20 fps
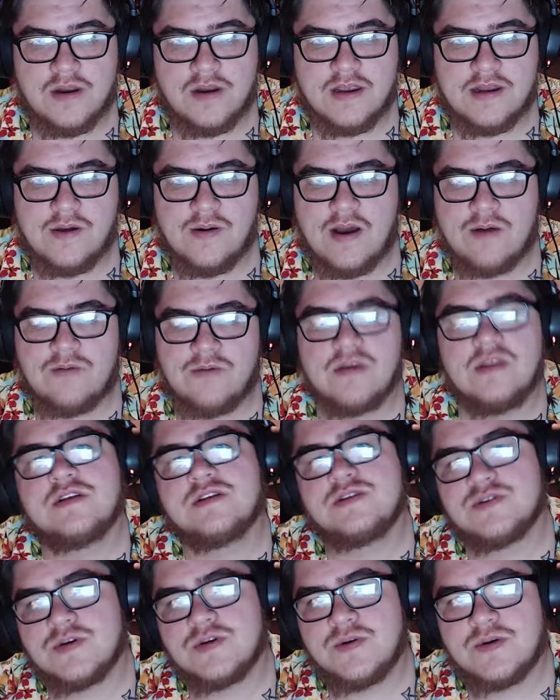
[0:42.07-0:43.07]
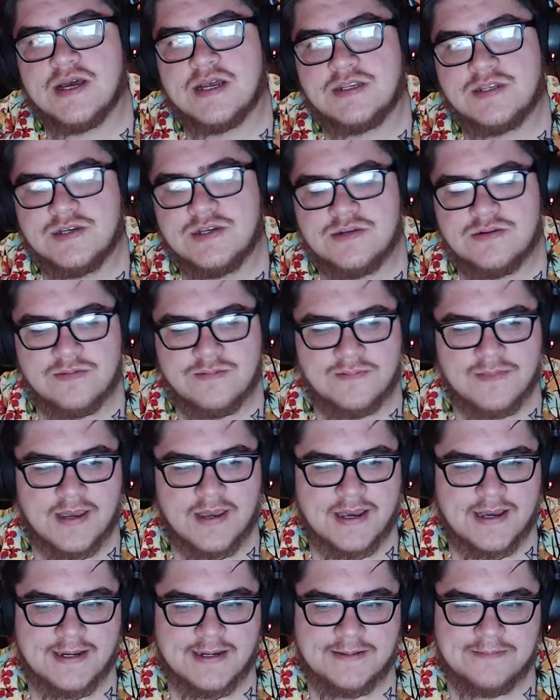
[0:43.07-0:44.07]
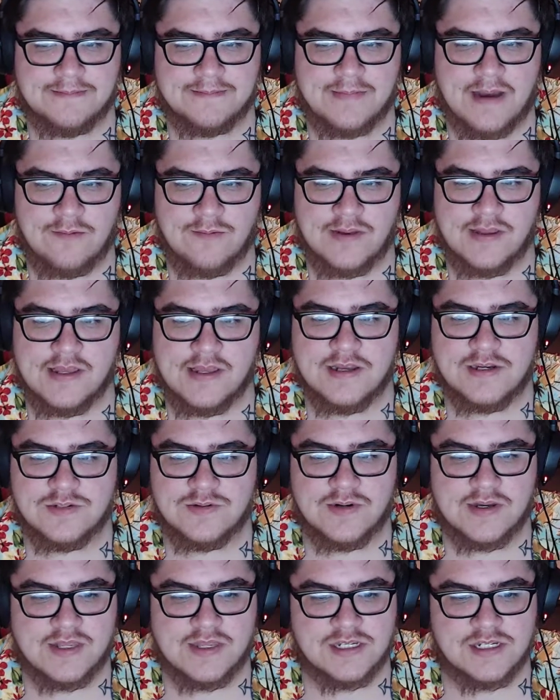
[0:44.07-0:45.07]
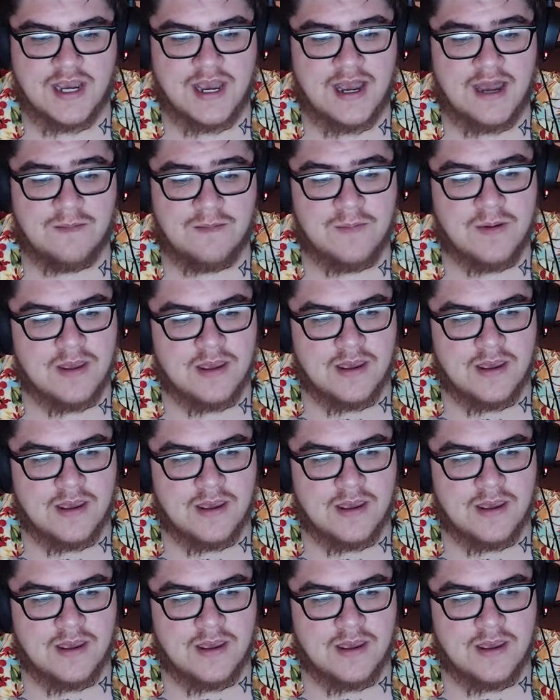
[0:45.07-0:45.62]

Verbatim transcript: You know, I really enjoy what I do. Um, I really enjoy the job.